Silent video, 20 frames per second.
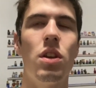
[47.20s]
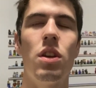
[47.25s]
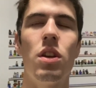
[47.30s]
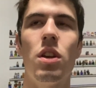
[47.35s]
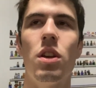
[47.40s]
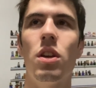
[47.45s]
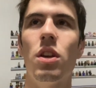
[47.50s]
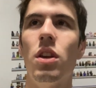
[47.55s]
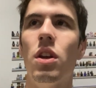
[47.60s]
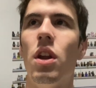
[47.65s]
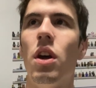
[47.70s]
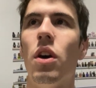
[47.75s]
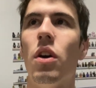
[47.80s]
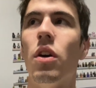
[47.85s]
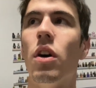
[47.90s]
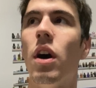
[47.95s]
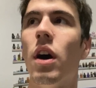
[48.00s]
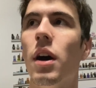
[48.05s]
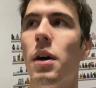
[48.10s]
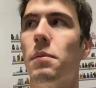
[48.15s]
you
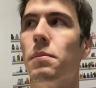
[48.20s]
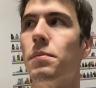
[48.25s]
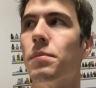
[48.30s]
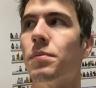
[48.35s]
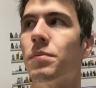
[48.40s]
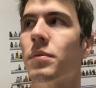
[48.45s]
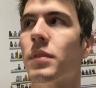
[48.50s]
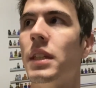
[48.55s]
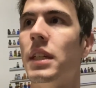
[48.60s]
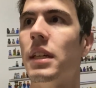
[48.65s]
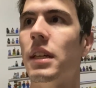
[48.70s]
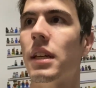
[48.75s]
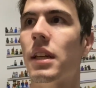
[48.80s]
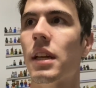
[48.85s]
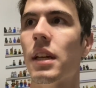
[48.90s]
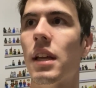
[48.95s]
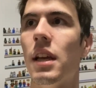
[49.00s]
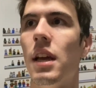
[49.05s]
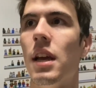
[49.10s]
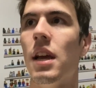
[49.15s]
know,
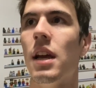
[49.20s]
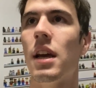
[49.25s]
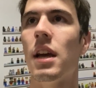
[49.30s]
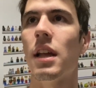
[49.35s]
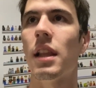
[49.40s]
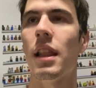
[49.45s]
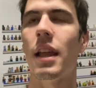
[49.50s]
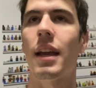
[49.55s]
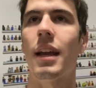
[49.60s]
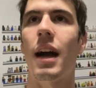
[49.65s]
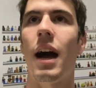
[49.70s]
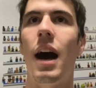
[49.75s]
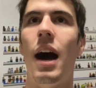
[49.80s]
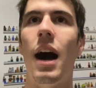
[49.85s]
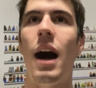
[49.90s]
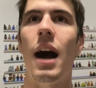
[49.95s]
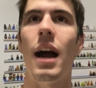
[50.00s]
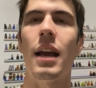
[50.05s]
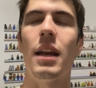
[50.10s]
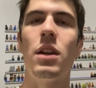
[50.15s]
like,
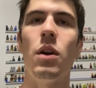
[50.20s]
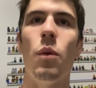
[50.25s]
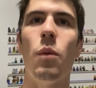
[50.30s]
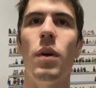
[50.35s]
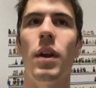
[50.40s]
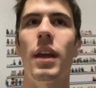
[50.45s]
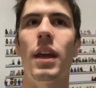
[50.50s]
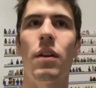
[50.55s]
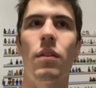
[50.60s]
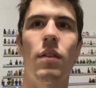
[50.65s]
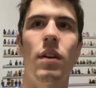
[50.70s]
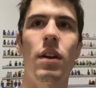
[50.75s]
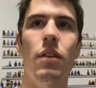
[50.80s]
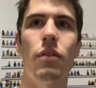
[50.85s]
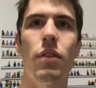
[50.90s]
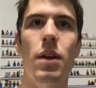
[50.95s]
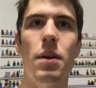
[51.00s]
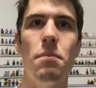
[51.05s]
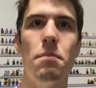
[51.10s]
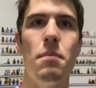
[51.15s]
I don't want to get rid of
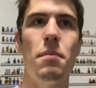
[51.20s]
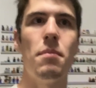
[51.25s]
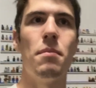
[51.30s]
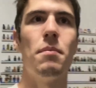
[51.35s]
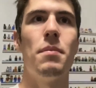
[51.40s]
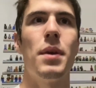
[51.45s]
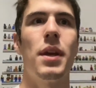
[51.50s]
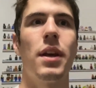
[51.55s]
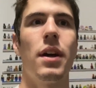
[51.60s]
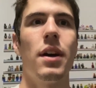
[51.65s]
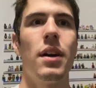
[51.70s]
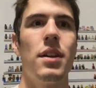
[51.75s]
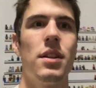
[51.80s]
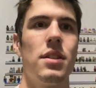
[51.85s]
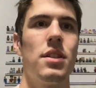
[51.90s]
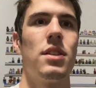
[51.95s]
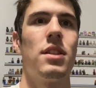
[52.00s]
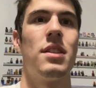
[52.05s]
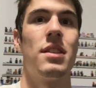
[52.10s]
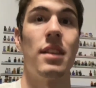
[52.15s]
them
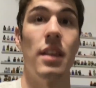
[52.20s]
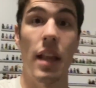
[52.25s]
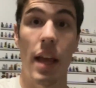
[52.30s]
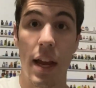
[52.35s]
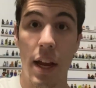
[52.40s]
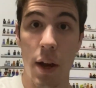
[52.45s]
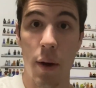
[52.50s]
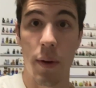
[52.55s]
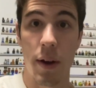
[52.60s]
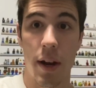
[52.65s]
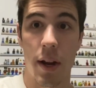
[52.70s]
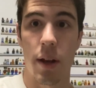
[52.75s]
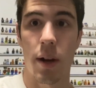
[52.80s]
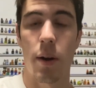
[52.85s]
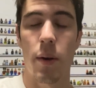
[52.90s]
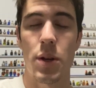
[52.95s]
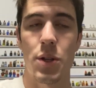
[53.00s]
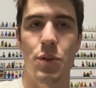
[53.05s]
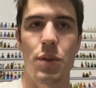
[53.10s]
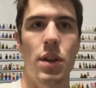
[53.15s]
because it's Lego and I can
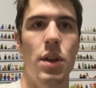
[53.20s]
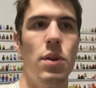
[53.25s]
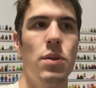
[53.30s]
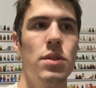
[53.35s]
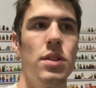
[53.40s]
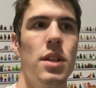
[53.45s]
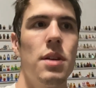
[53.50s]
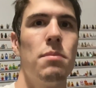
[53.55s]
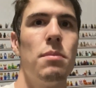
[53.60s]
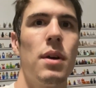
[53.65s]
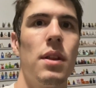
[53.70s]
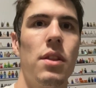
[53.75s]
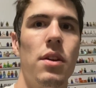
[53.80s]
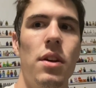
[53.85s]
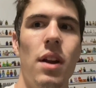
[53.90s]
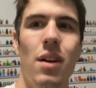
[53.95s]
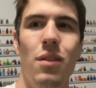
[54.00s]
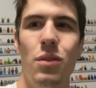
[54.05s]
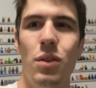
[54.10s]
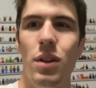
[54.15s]
always reuse them, but they're
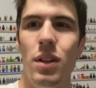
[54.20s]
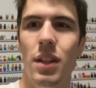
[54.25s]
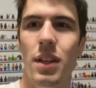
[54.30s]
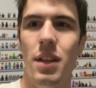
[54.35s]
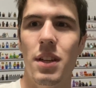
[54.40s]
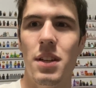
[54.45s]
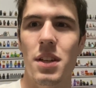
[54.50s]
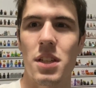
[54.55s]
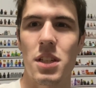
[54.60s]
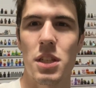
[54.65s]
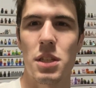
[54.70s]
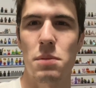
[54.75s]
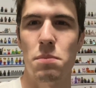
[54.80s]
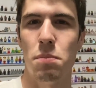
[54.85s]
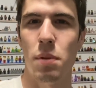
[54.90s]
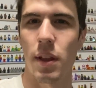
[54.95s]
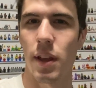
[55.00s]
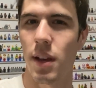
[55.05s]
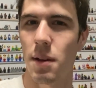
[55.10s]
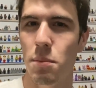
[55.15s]
not really
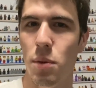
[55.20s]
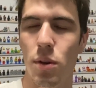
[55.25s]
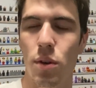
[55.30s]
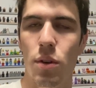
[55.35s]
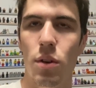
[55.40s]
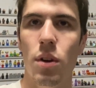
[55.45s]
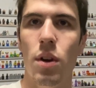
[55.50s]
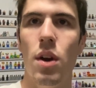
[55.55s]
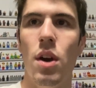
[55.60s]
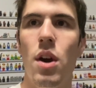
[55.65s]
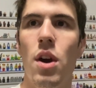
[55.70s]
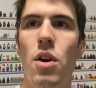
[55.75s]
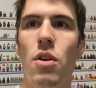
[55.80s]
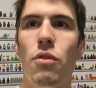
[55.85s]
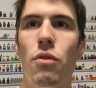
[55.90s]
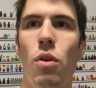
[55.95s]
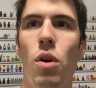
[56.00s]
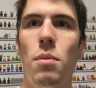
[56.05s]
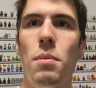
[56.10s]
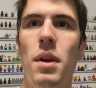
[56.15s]
displayable
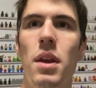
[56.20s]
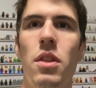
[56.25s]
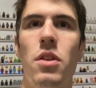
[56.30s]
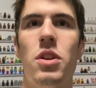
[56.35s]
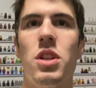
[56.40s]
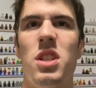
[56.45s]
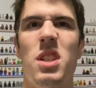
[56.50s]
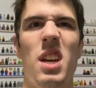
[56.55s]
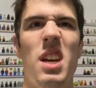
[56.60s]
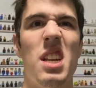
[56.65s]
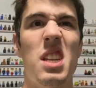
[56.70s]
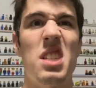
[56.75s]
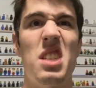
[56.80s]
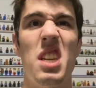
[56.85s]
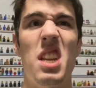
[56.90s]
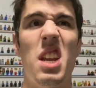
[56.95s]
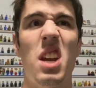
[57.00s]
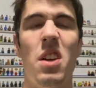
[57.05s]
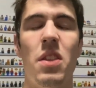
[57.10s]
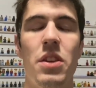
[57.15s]
for me. They're just kind of
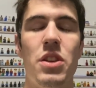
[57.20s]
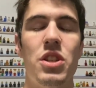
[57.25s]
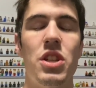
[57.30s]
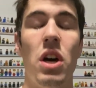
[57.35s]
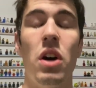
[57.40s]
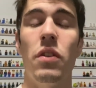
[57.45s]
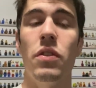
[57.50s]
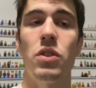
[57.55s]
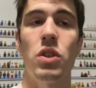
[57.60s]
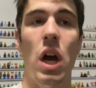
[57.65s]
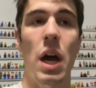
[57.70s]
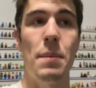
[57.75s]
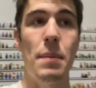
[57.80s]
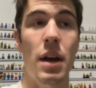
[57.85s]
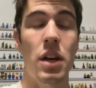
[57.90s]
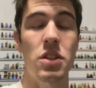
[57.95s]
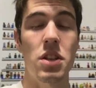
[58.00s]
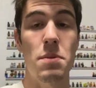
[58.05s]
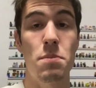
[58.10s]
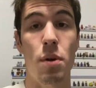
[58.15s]
sitting on the shelf. So I'm
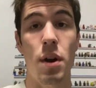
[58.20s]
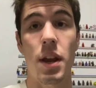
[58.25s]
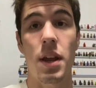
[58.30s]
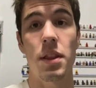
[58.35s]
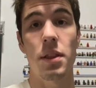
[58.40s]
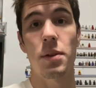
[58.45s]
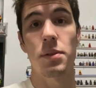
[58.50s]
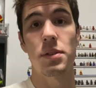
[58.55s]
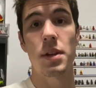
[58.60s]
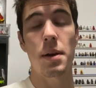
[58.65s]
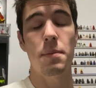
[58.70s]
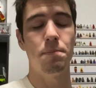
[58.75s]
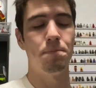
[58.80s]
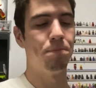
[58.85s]
actually breaking those up